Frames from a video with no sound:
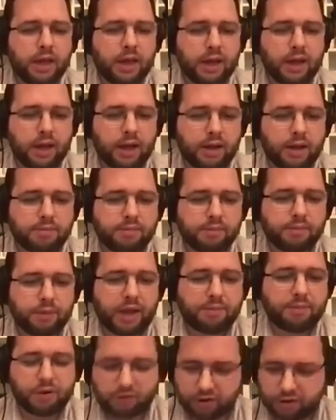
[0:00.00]
um,
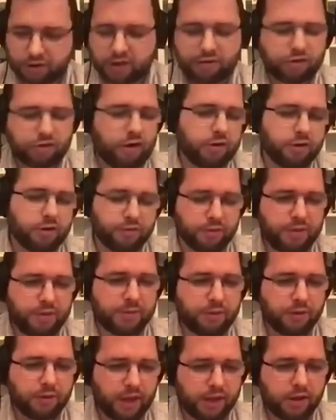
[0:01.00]
and particularly stronger for
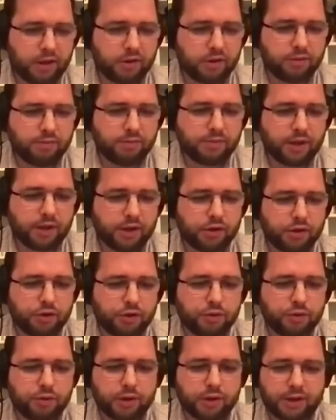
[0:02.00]
people like you uh,
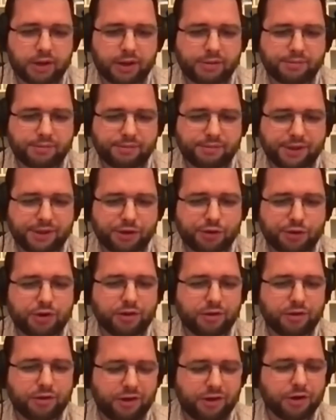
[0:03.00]
who um, who
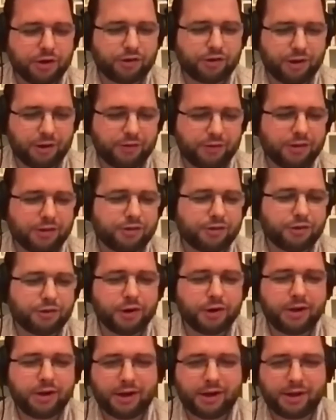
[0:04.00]
can see yourself in the
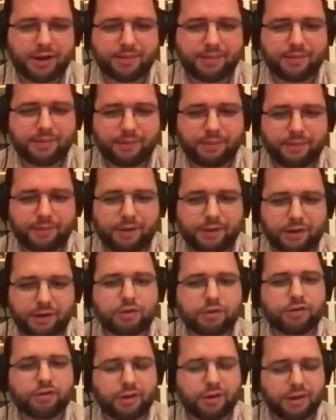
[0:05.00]
story uh,
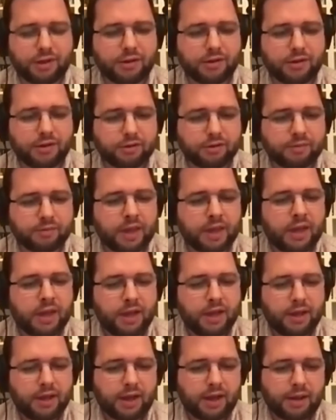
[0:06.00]
closer than others.
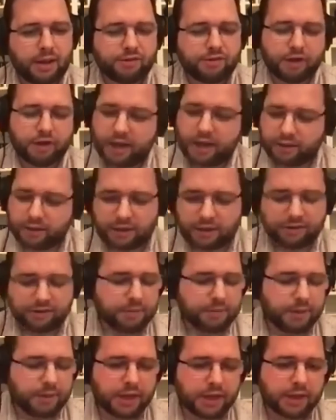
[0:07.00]
Um, so yeah, that's
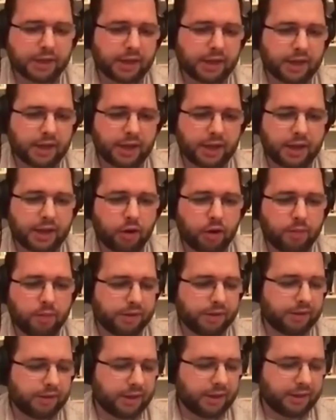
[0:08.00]
on me, and and I hope
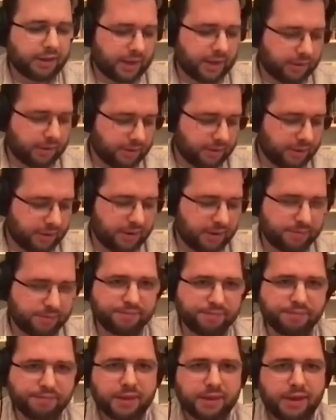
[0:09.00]
in in that um,